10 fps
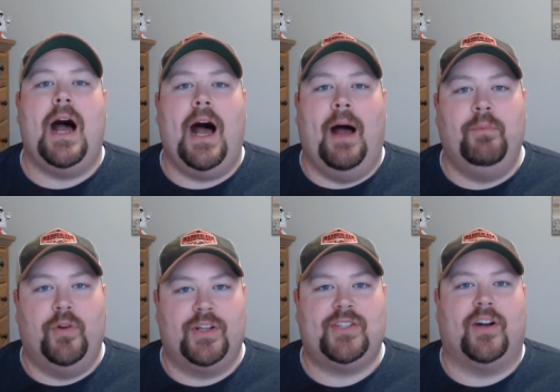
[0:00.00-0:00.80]
I'm
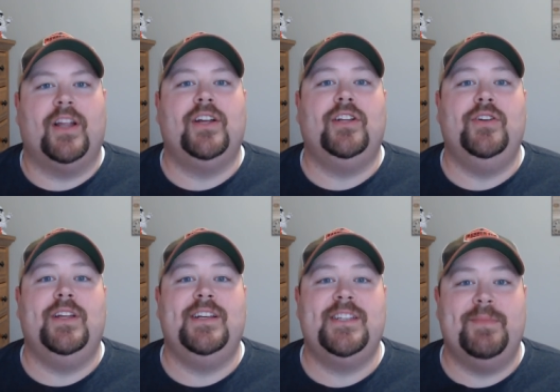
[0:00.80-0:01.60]
going to start
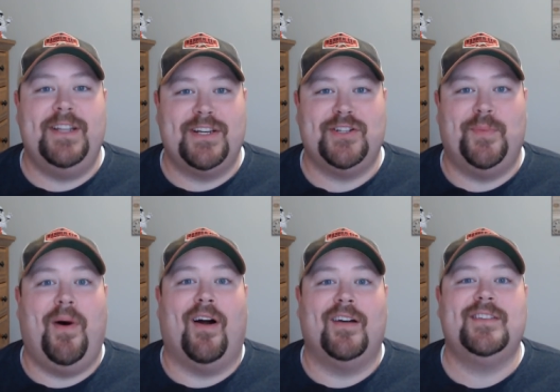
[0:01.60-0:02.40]
including some additional
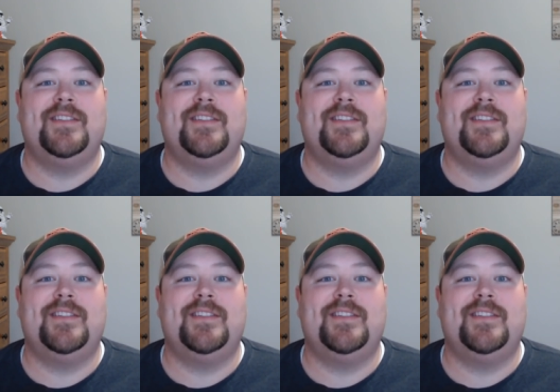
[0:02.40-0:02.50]
parts.